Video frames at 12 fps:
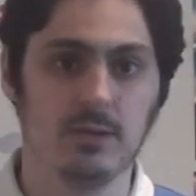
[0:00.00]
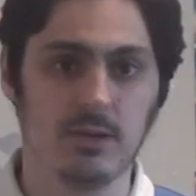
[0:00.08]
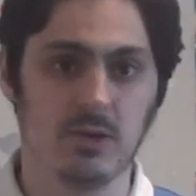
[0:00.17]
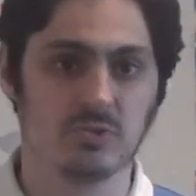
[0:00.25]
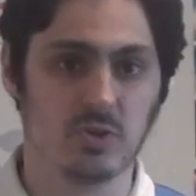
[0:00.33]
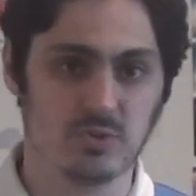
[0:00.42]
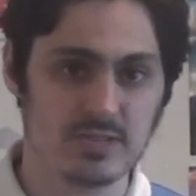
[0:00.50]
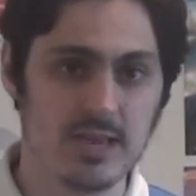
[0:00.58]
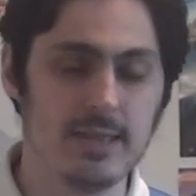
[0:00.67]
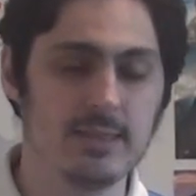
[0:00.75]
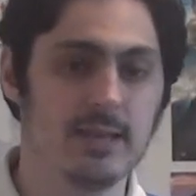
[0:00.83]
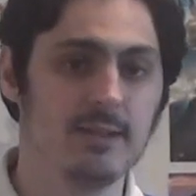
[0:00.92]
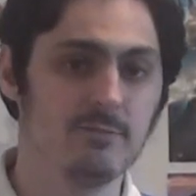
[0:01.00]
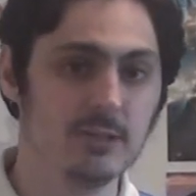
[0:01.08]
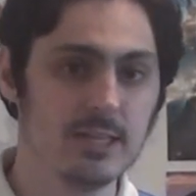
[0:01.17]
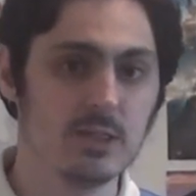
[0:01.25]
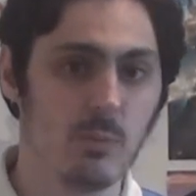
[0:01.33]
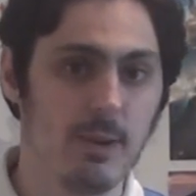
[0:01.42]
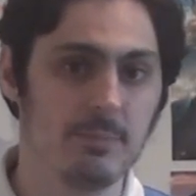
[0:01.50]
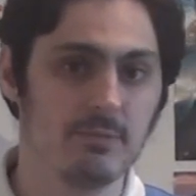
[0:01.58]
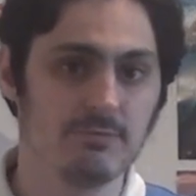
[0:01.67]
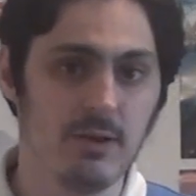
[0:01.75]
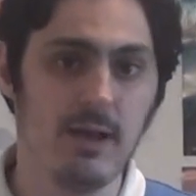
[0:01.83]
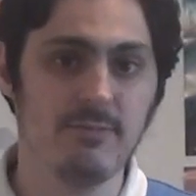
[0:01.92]
He also said that if Lethal
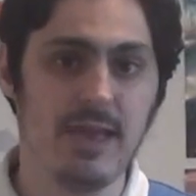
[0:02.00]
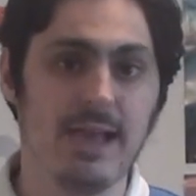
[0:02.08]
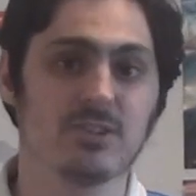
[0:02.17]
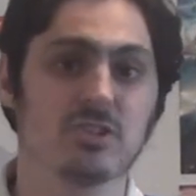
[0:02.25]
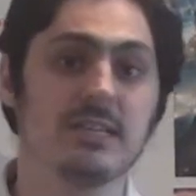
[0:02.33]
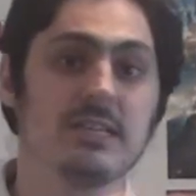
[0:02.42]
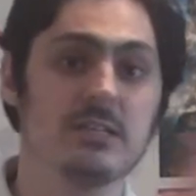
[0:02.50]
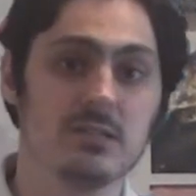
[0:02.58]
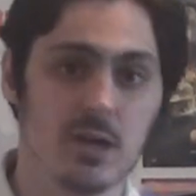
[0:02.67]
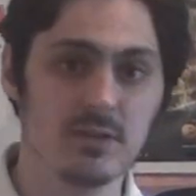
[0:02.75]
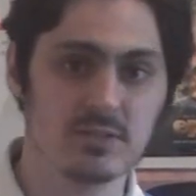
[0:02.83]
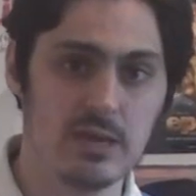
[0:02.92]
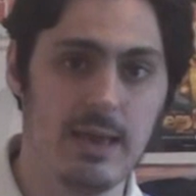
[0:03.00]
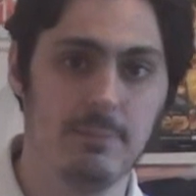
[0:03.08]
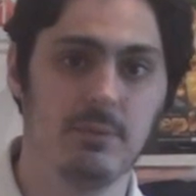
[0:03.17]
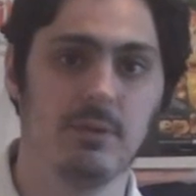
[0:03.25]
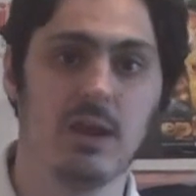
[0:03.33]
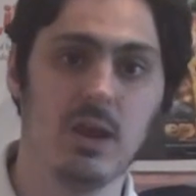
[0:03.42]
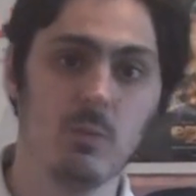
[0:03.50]
Weapon 5 actually does happen,